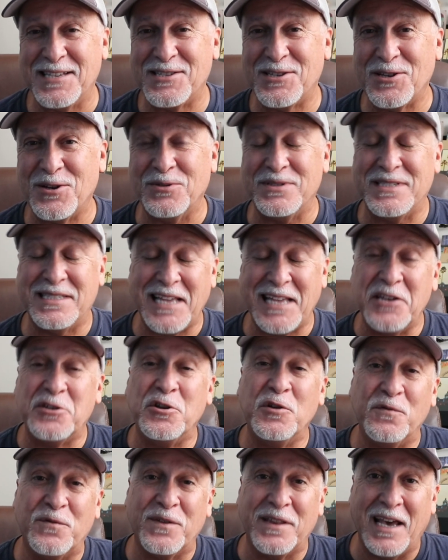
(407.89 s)
So stay
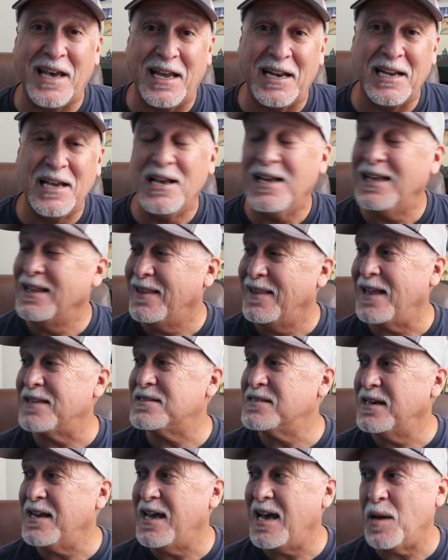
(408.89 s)
tuned for that.
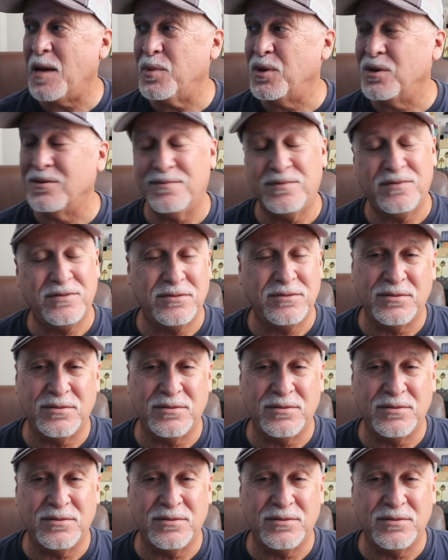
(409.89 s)
That's going to happen...